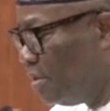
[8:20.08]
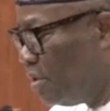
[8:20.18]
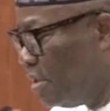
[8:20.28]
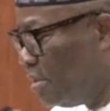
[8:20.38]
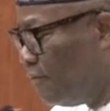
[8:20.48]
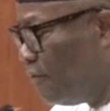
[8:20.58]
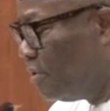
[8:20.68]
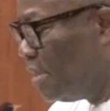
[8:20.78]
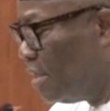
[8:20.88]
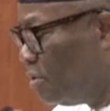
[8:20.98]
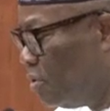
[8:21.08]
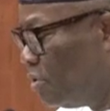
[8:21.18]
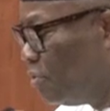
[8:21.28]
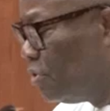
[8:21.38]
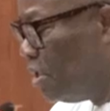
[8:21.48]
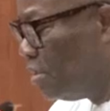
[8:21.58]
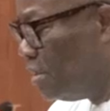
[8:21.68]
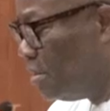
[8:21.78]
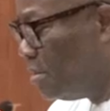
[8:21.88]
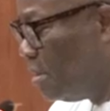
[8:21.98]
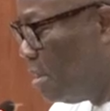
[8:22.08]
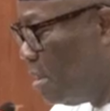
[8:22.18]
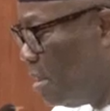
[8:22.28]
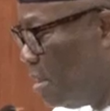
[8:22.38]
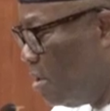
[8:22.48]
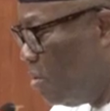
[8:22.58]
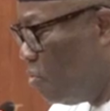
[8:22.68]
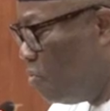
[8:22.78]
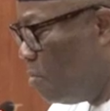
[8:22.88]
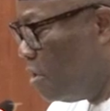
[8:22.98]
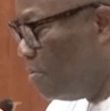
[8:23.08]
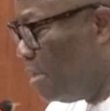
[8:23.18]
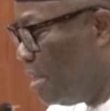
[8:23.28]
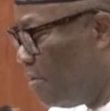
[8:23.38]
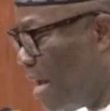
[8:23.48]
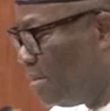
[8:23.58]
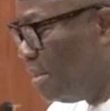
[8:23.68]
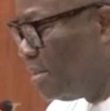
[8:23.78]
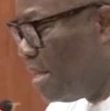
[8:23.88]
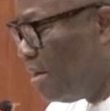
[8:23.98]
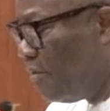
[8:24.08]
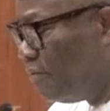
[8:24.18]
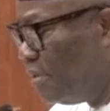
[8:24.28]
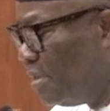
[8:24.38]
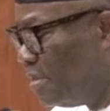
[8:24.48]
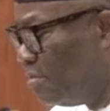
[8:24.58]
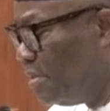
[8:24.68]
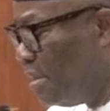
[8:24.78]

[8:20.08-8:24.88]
security, foster social justice. We must meet the rising tide of cynicism